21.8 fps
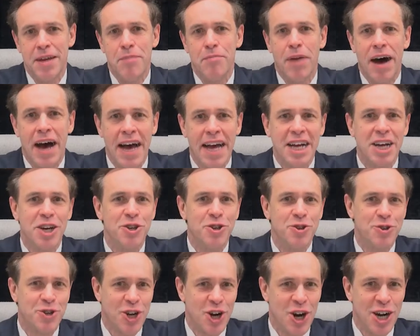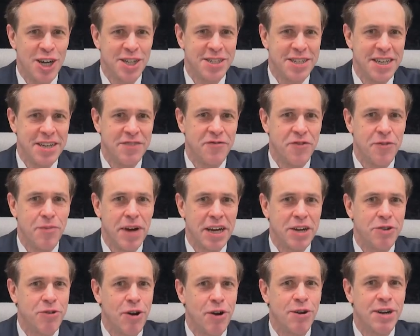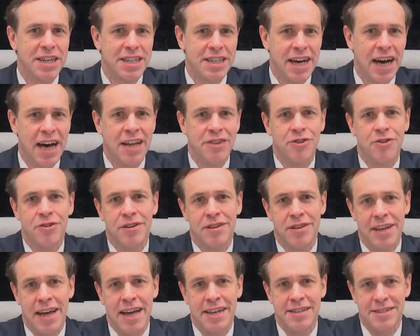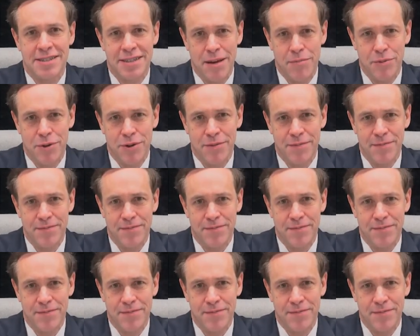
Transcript: Buying a new car seat for my growing toddler last summer.